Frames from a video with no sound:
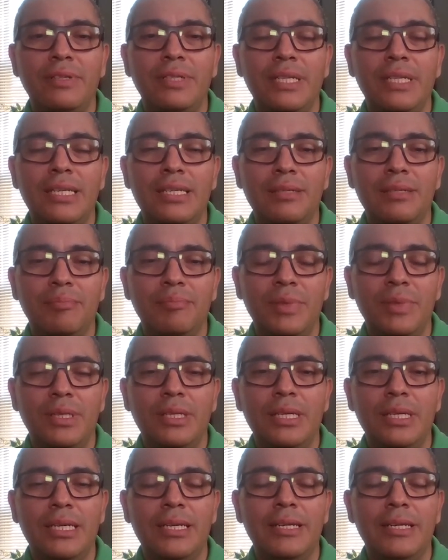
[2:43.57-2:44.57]

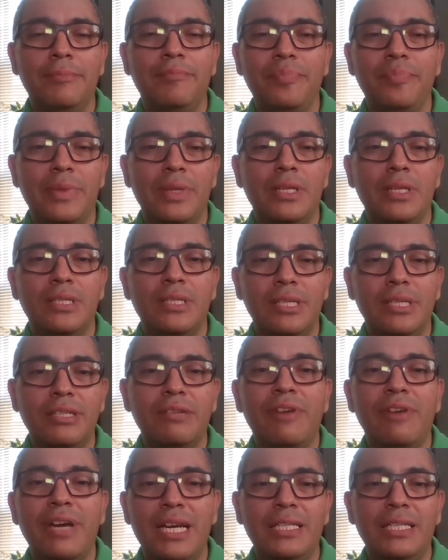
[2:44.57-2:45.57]
the
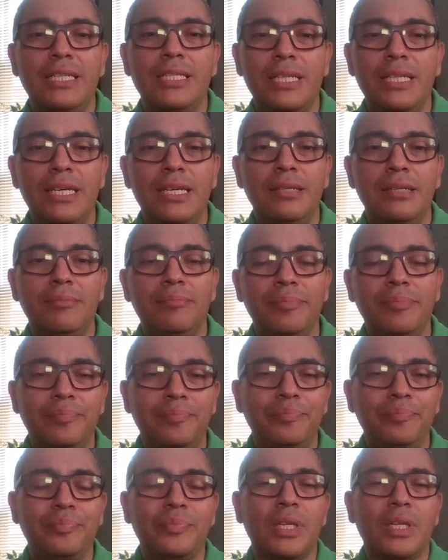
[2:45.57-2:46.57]
certifying this in
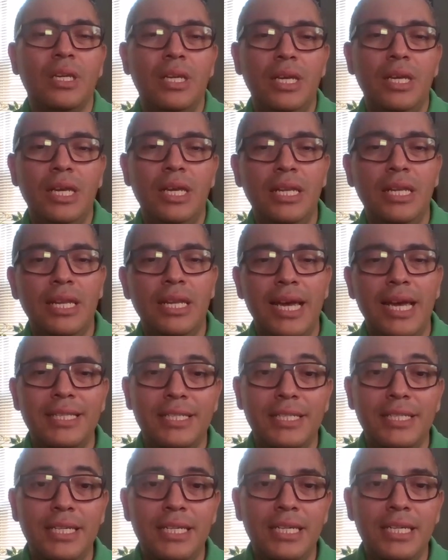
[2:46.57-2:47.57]

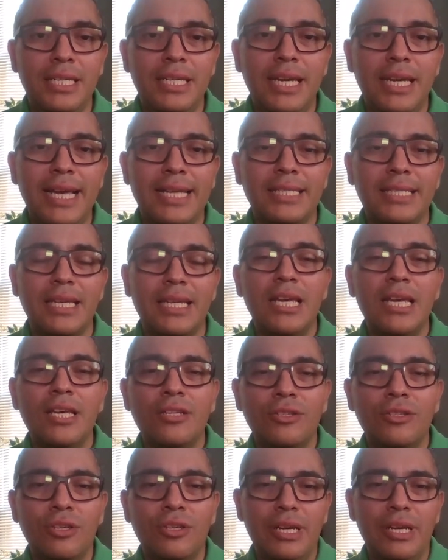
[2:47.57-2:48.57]
NCEES.
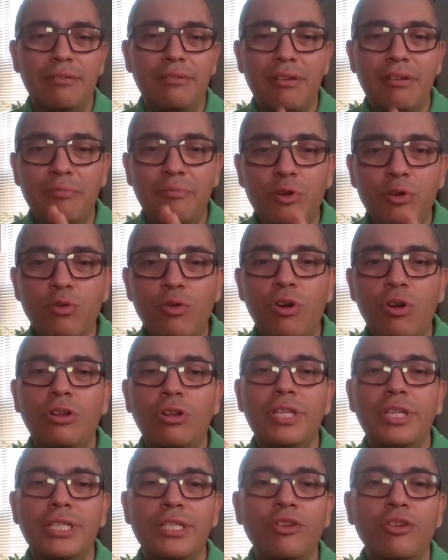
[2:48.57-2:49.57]
So they review
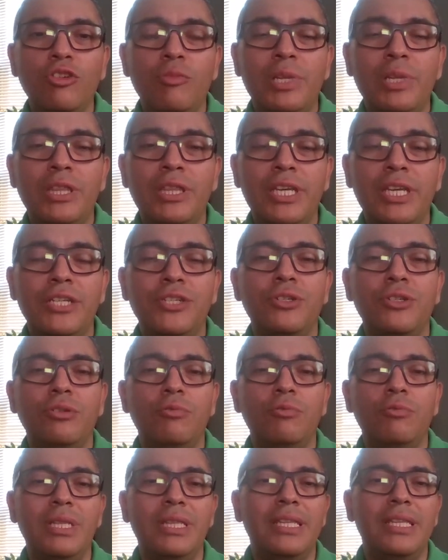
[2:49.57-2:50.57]
all this
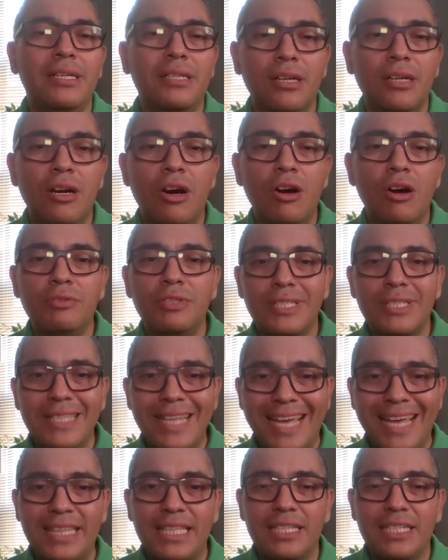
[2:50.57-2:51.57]
documentation with their own
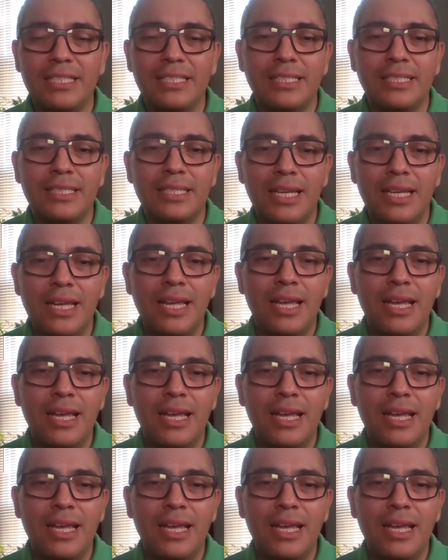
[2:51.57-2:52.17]
standards.